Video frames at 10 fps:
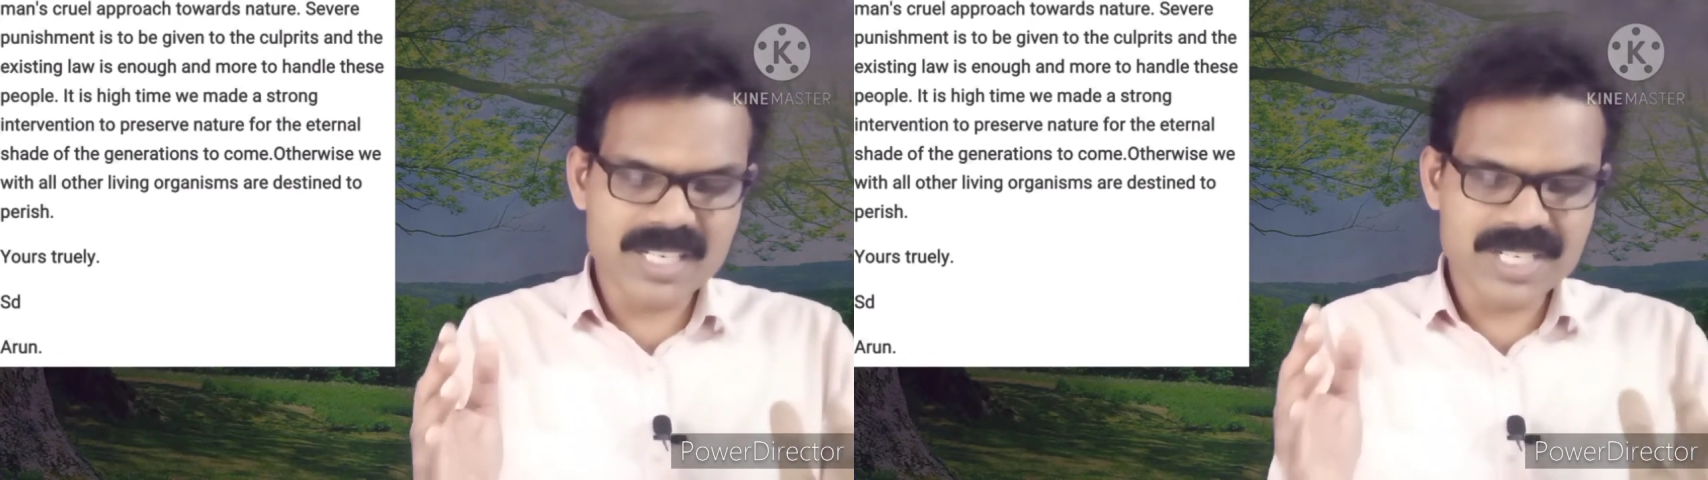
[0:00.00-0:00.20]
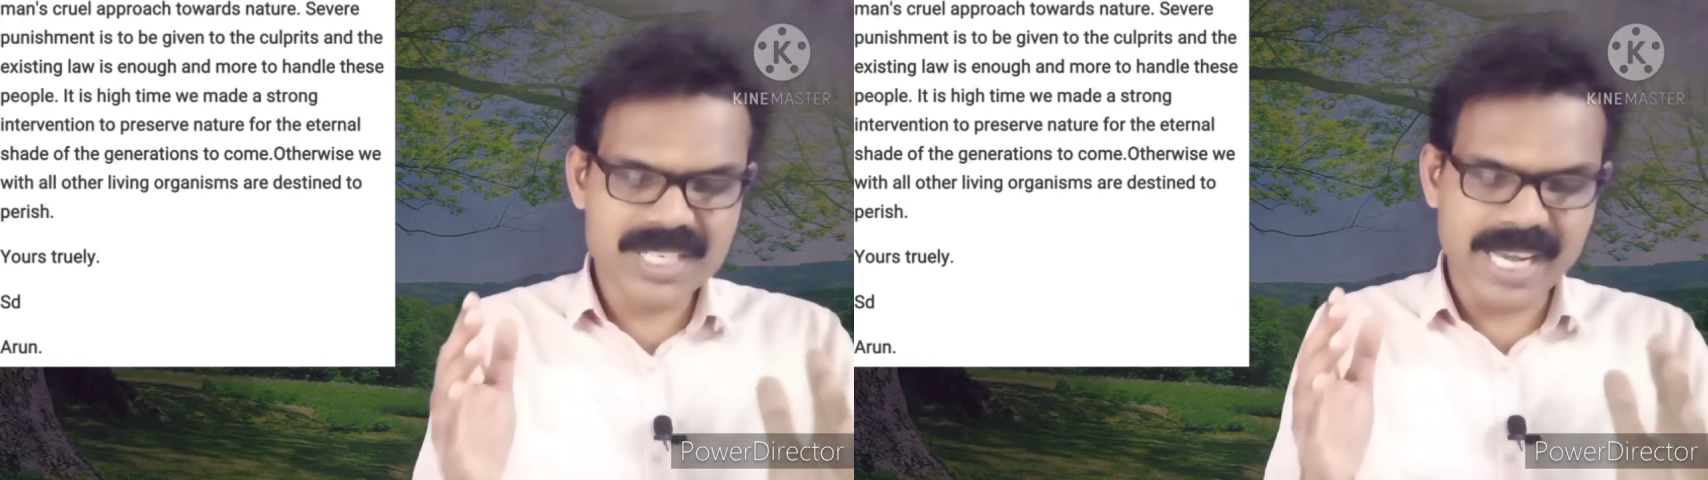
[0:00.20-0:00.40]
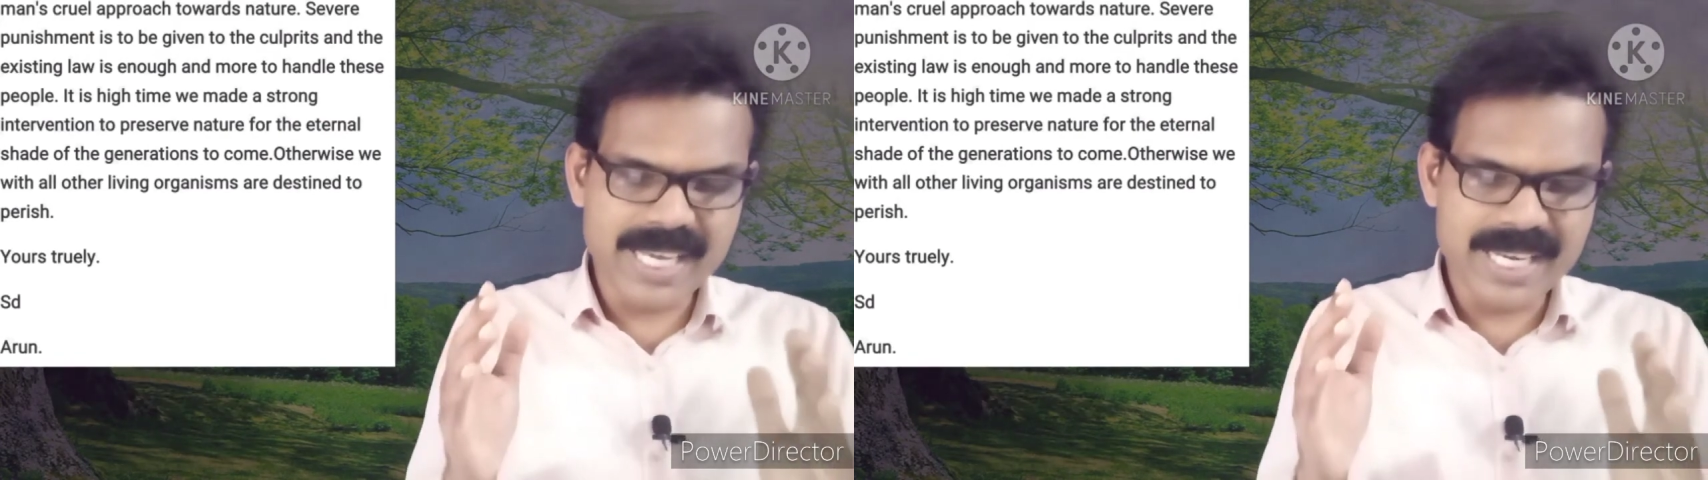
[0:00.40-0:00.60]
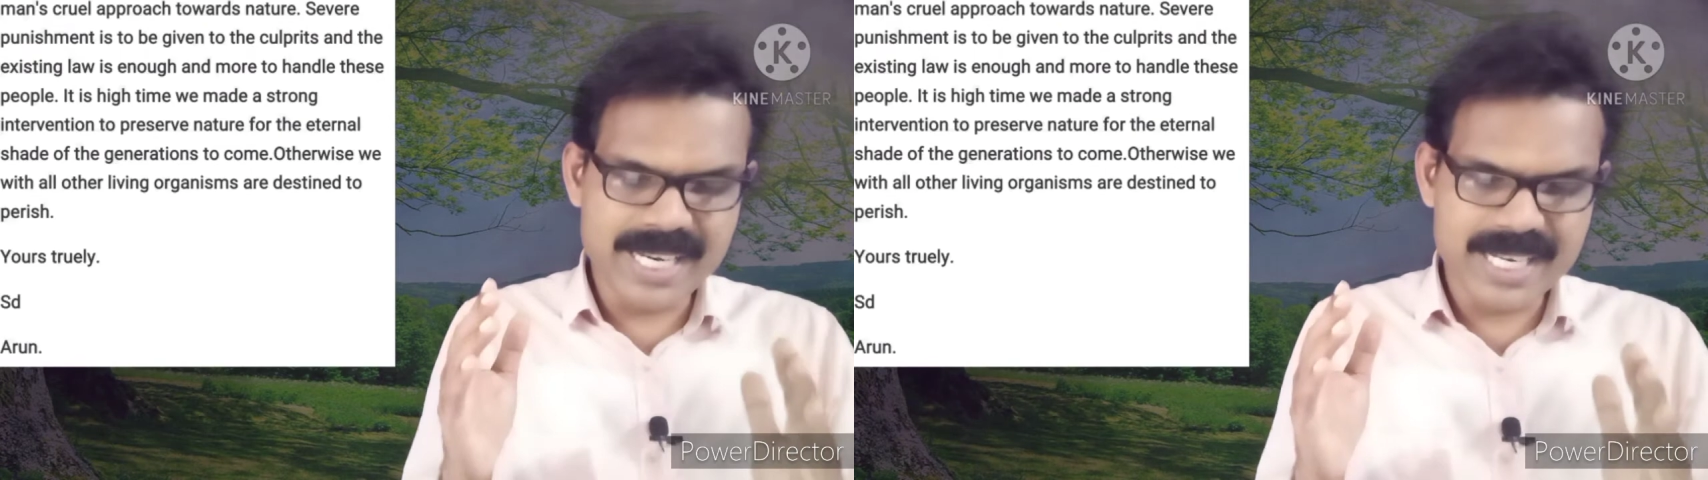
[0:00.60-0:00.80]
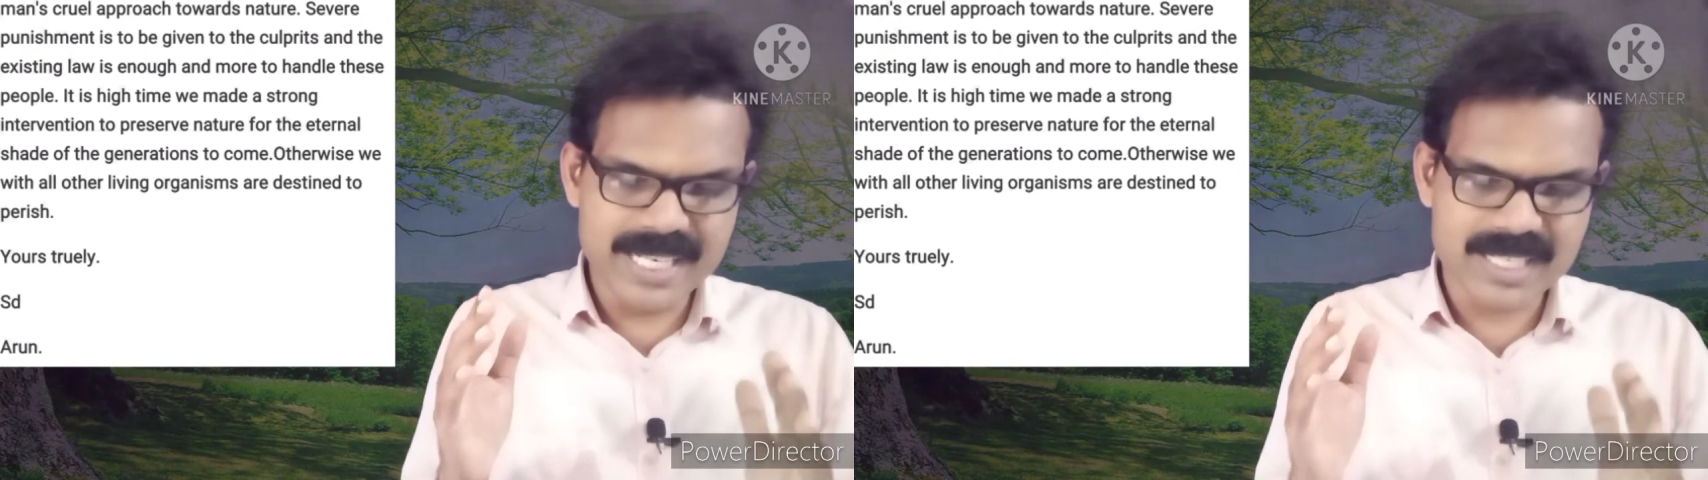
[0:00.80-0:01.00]

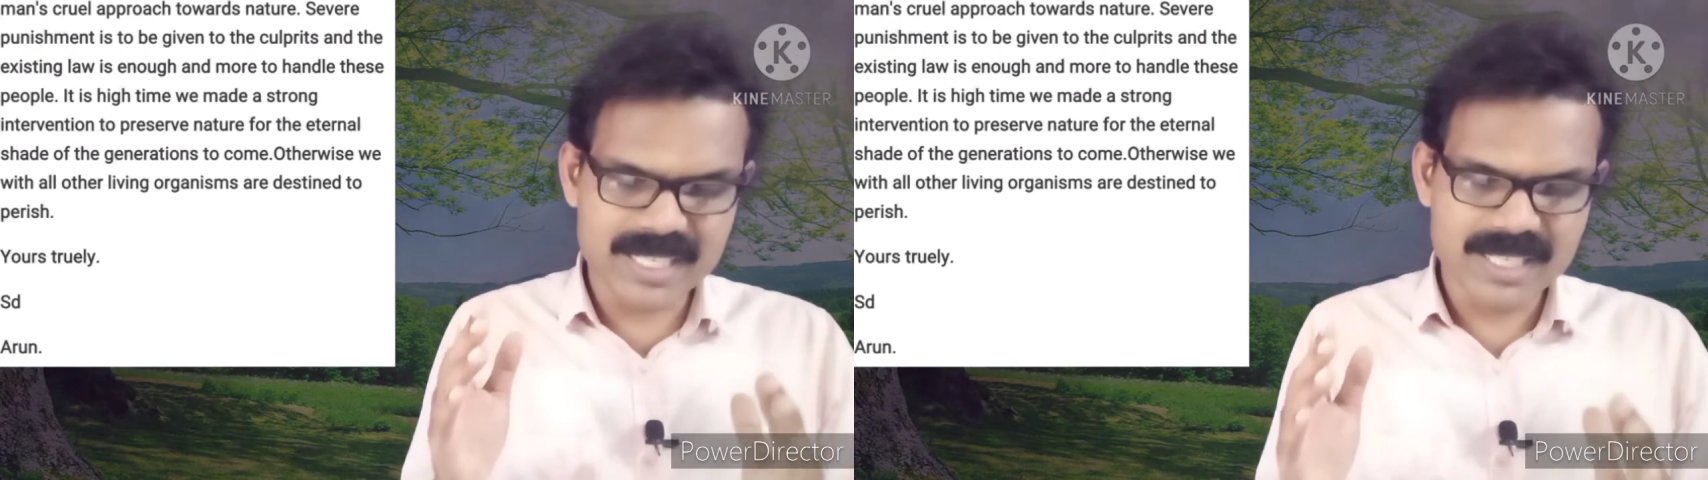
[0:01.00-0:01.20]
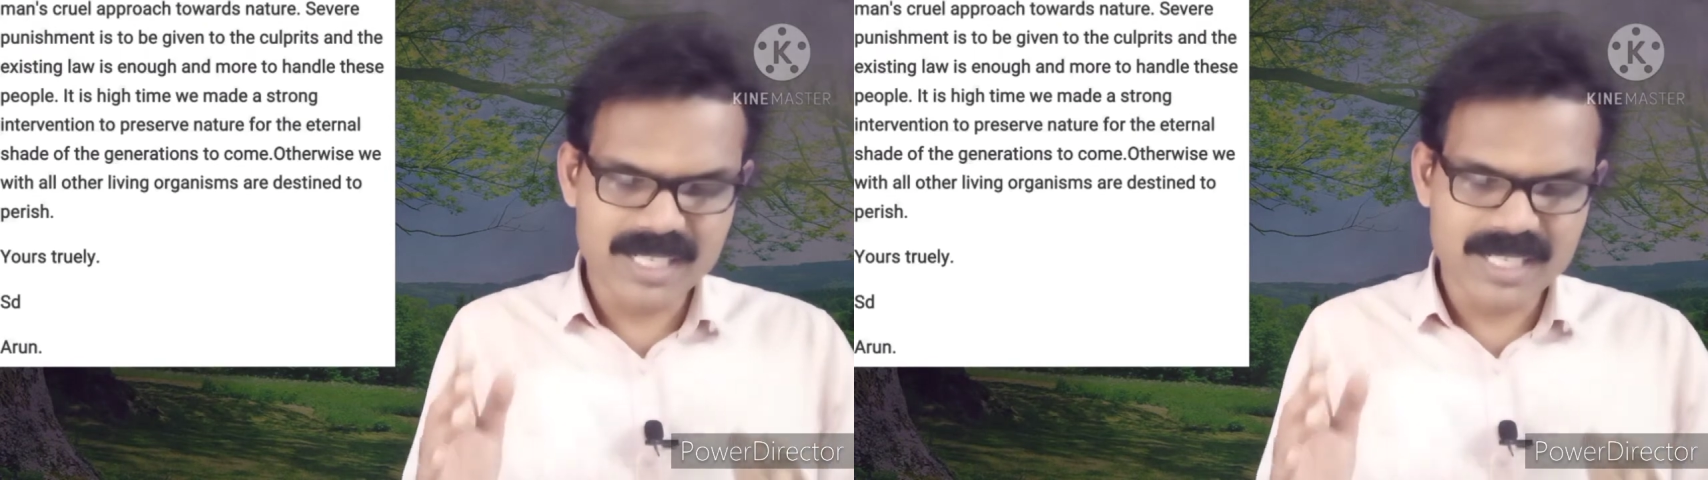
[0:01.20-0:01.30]
shade